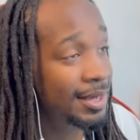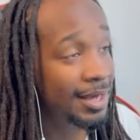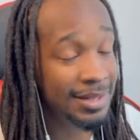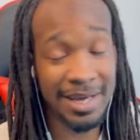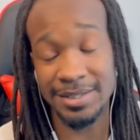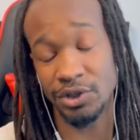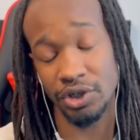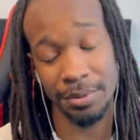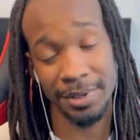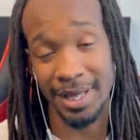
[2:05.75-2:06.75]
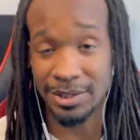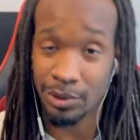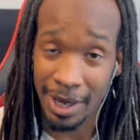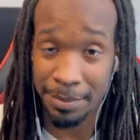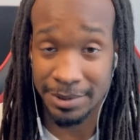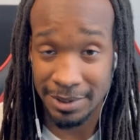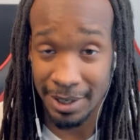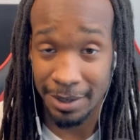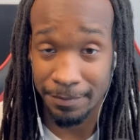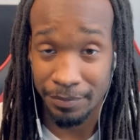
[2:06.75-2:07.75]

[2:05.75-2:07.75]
And ladies and gentlemen, that's what happened today.